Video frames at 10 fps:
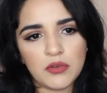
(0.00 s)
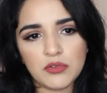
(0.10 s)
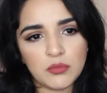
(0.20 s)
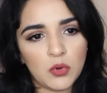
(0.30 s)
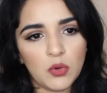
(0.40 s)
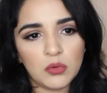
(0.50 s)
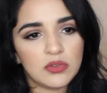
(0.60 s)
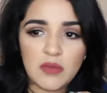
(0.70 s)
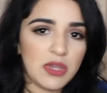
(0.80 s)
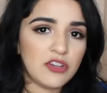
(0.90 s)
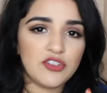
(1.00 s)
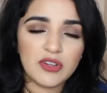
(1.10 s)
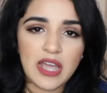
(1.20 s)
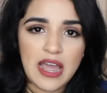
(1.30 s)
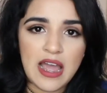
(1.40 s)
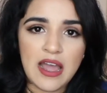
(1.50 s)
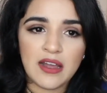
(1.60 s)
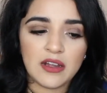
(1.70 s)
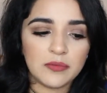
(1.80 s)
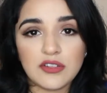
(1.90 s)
those molds. It made you gag.